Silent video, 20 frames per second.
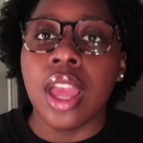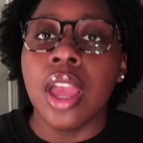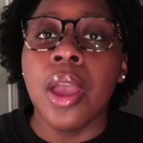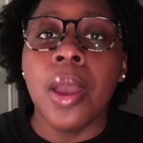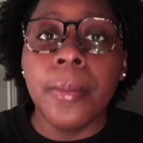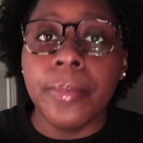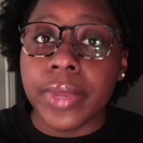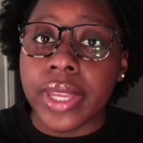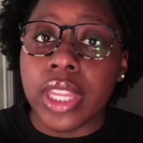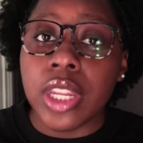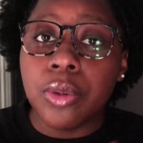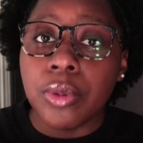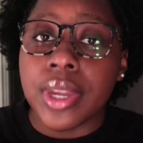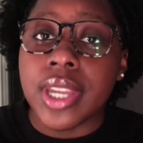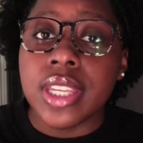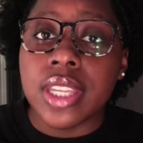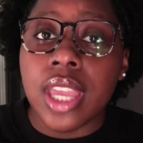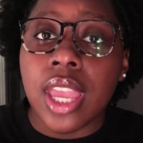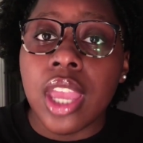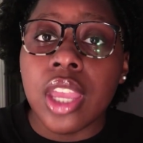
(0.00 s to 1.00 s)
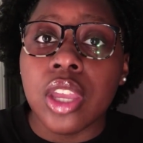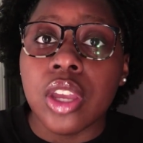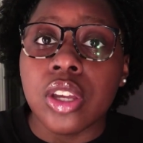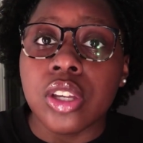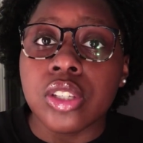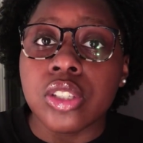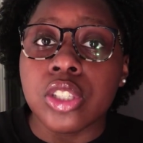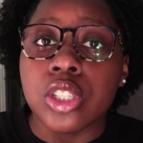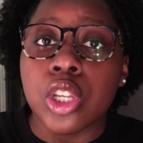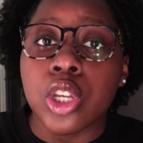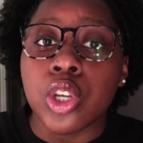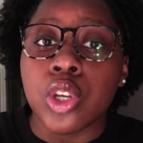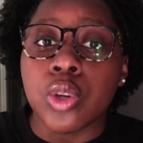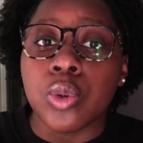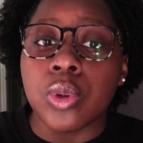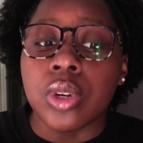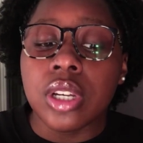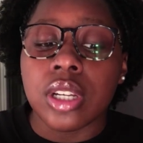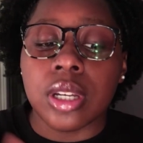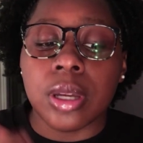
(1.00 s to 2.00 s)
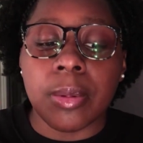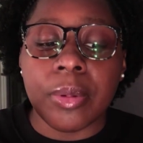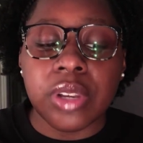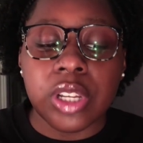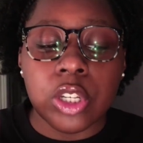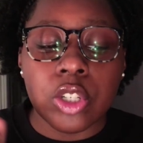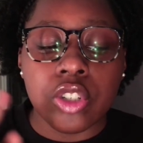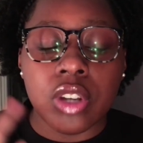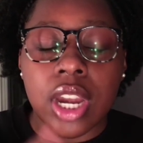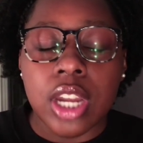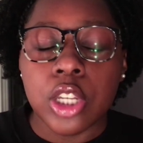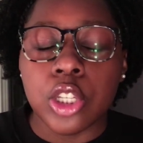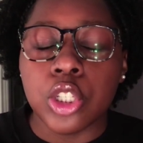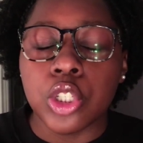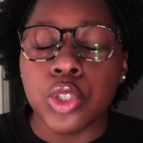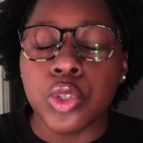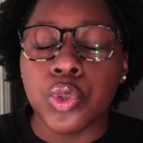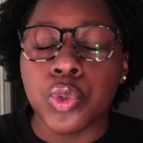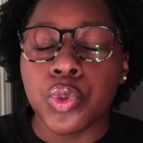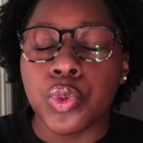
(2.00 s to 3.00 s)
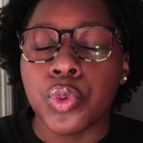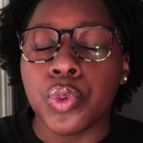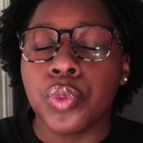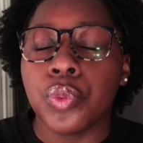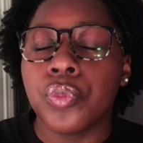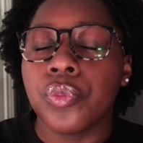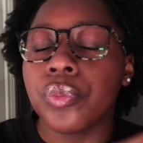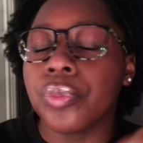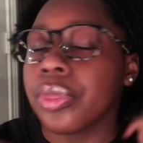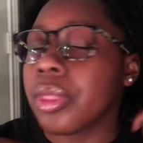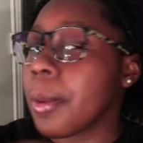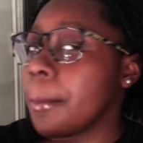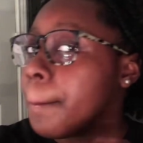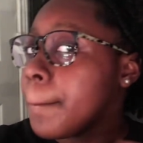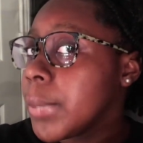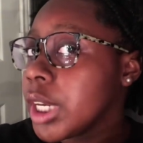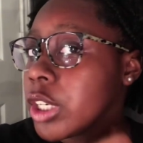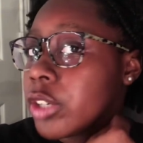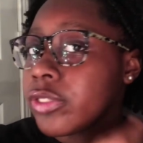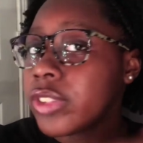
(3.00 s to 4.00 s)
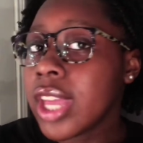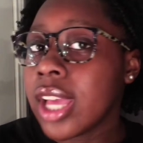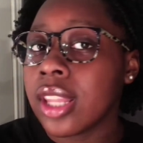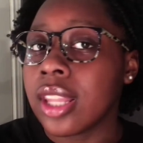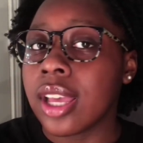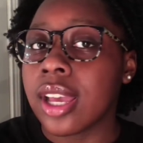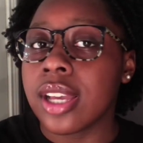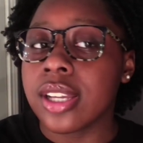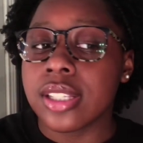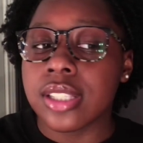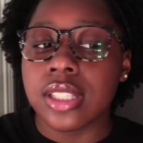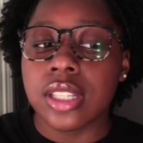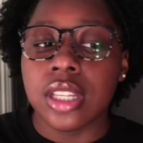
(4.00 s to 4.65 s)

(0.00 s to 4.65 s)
But anyway, yeah y'all, so I'm gonna try to do butterfly locks.